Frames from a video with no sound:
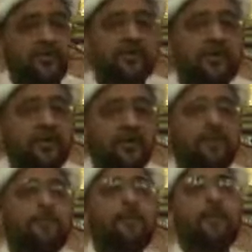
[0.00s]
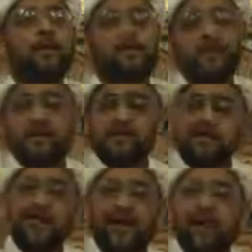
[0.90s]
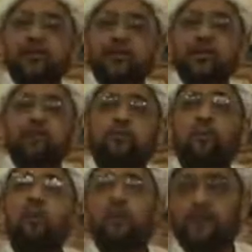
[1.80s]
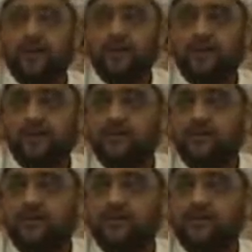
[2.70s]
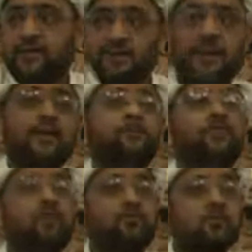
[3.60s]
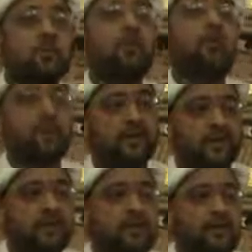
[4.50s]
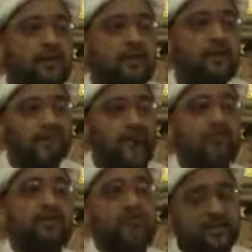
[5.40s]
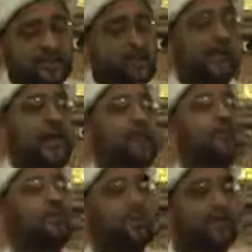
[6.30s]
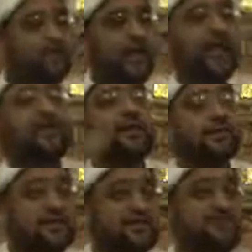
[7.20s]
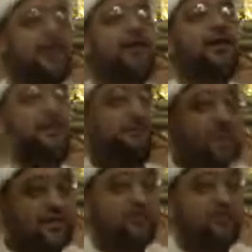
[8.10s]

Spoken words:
the trip. He came to inform her. He came to inform her that this is what happened, we are back and this is that and we